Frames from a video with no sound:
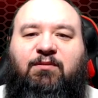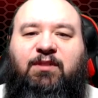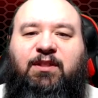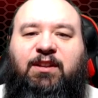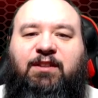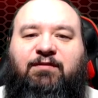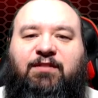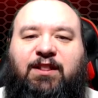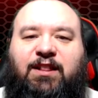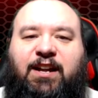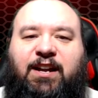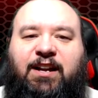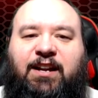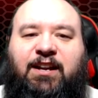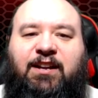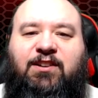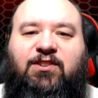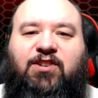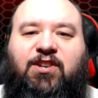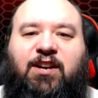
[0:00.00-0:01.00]
leave a like
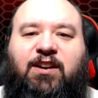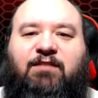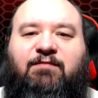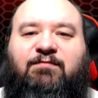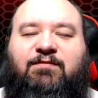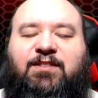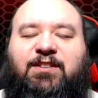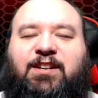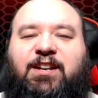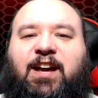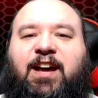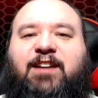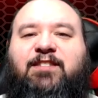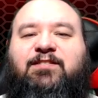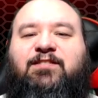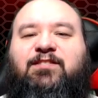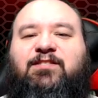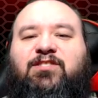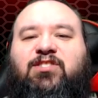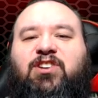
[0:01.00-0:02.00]
and share. See you
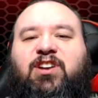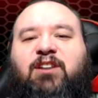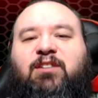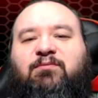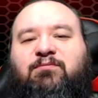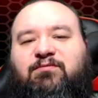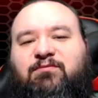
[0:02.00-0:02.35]
guys. Ciao.